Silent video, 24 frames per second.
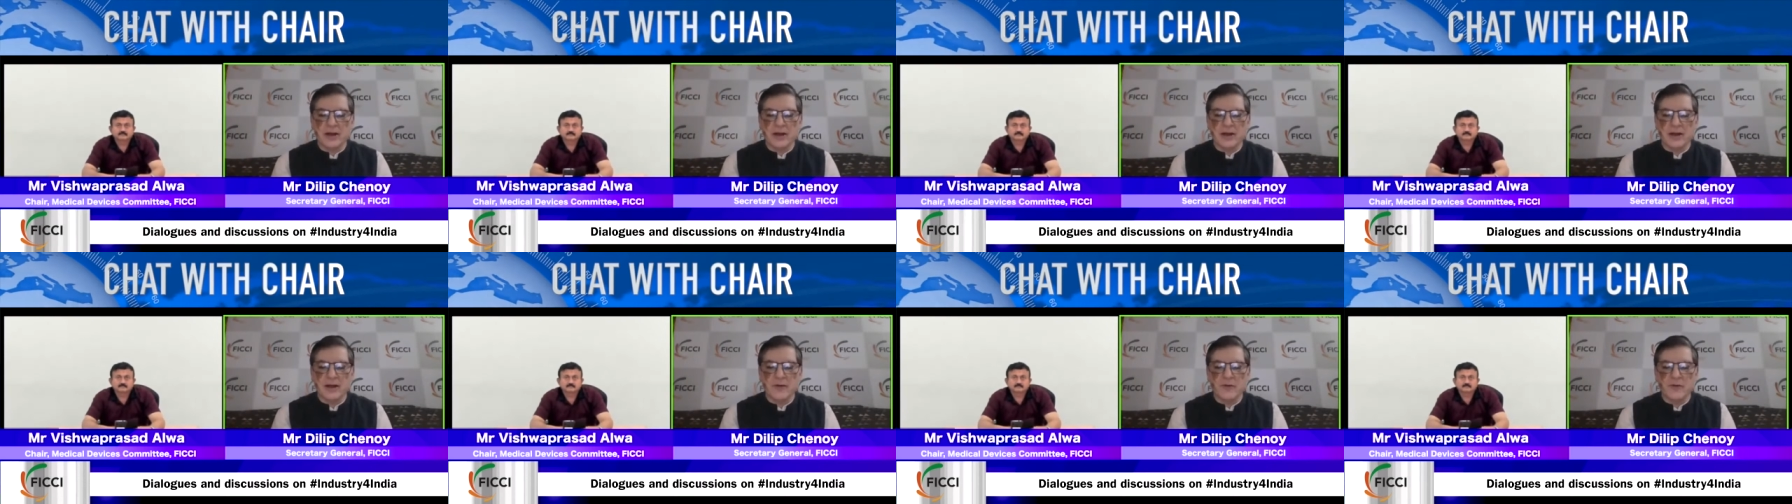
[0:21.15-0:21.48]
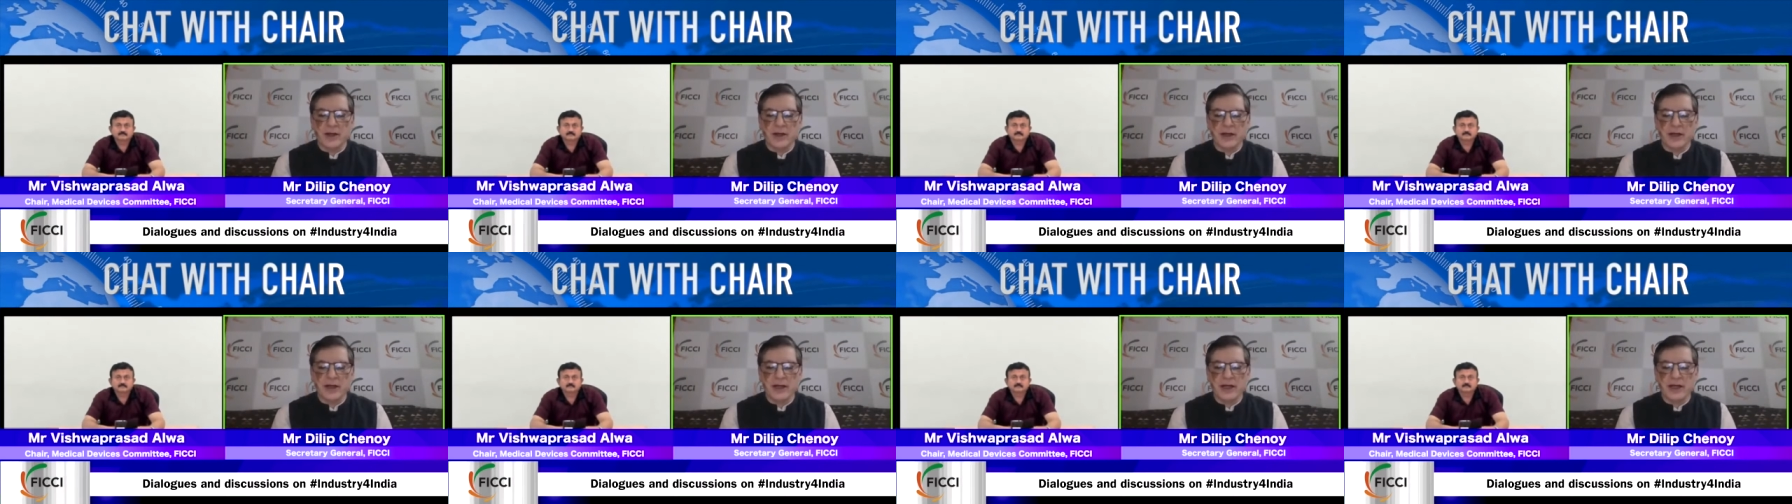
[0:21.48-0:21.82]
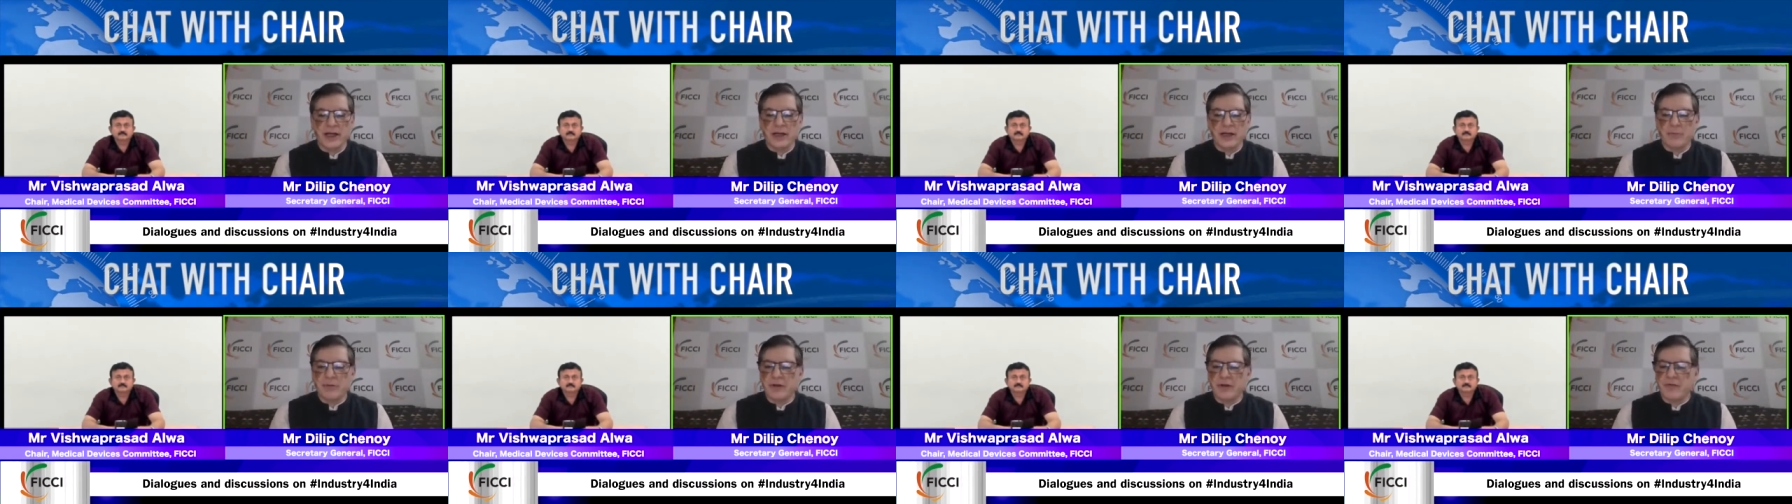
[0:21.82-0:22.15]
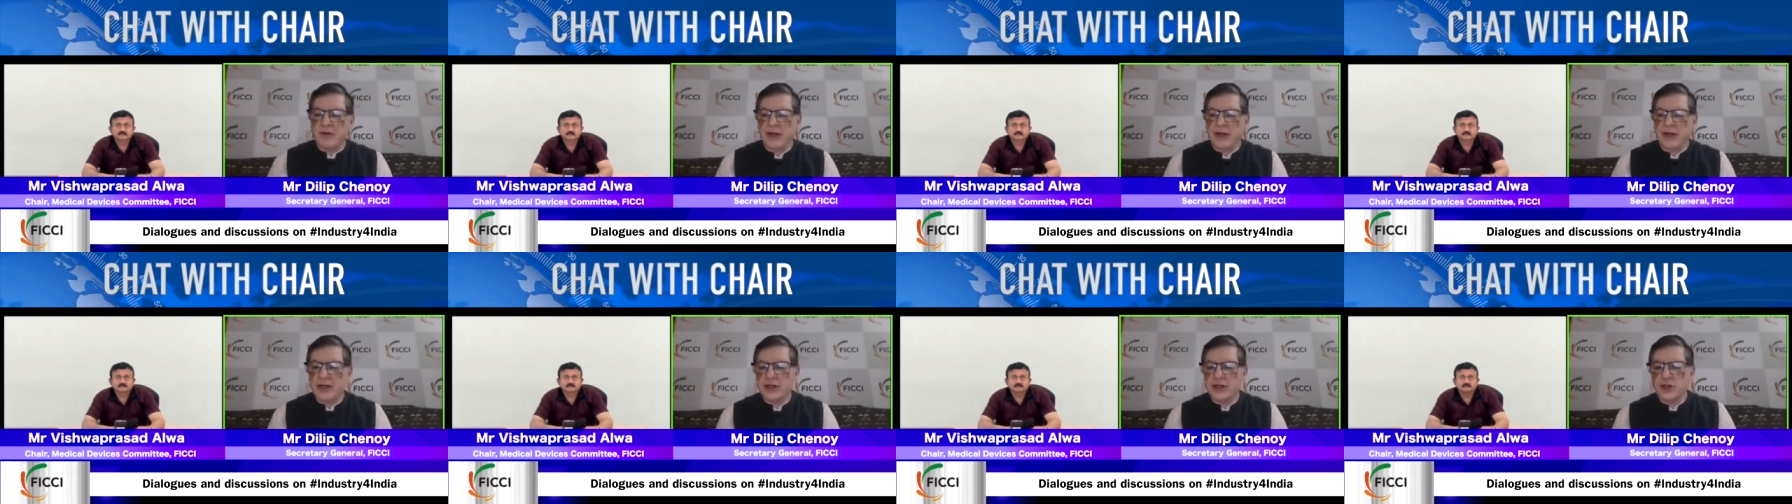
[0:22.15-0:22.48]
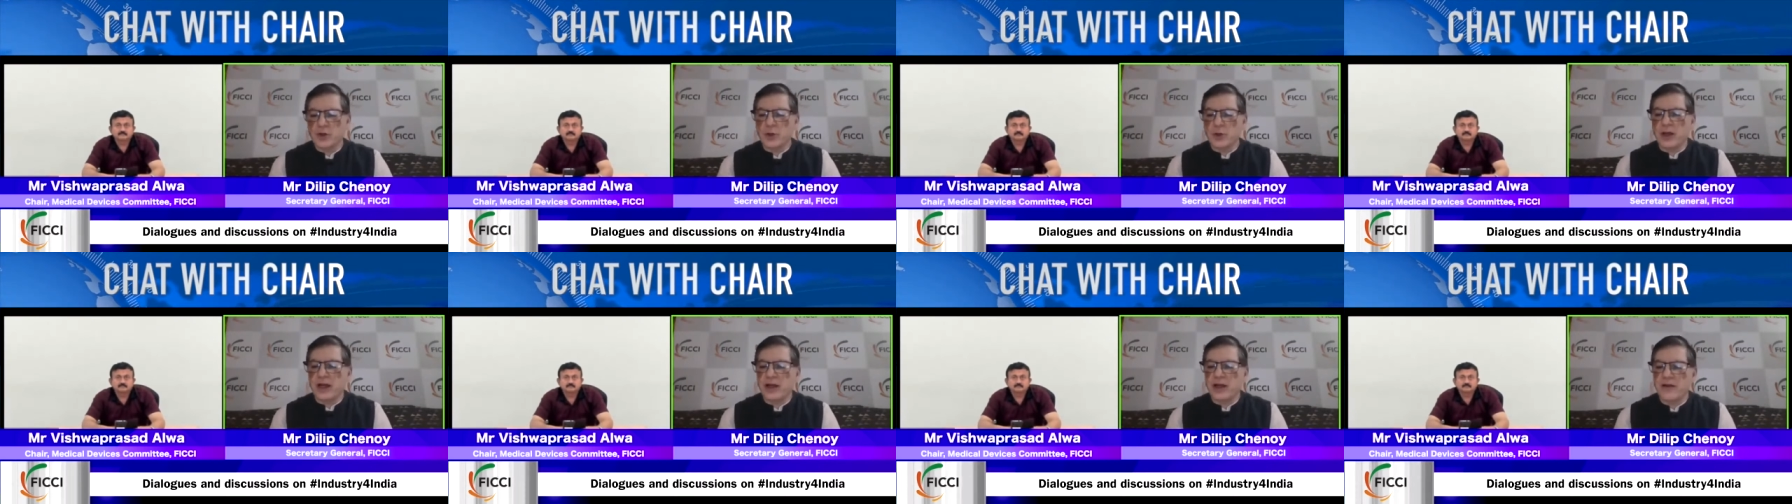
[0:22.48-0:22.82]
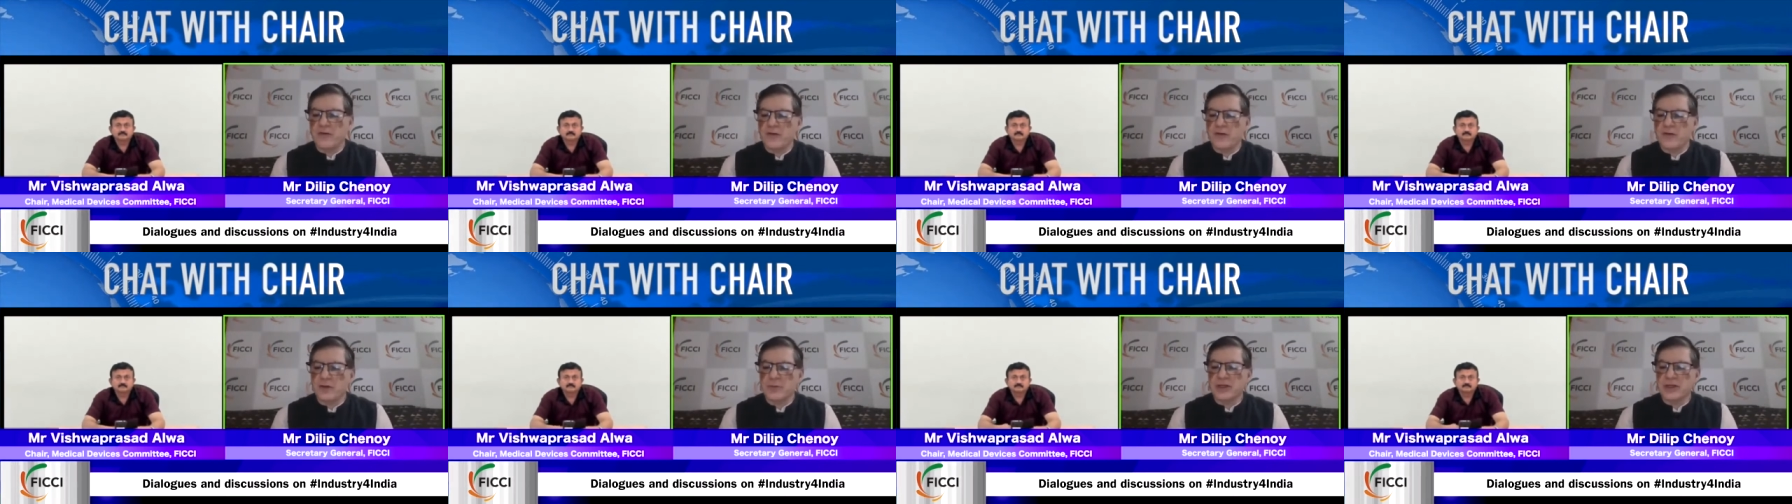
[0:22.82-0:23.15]
Uh, we are indeed privileged to
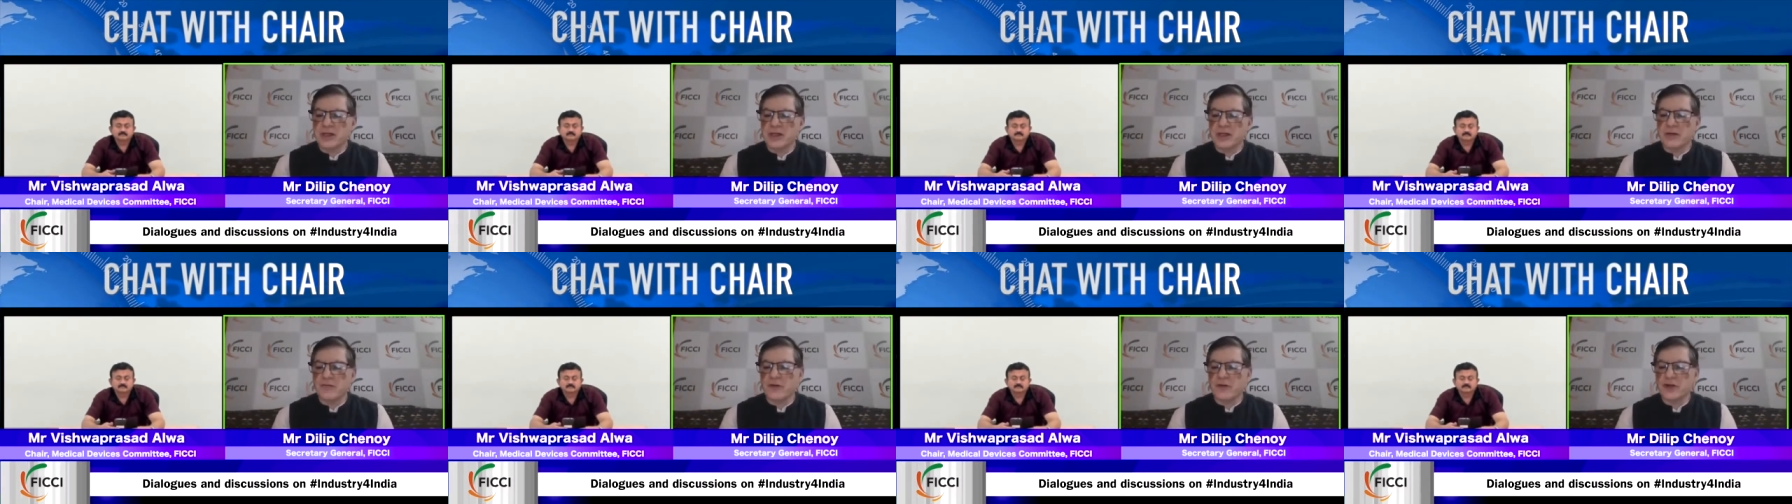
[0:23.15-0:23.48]
have uh, Mr.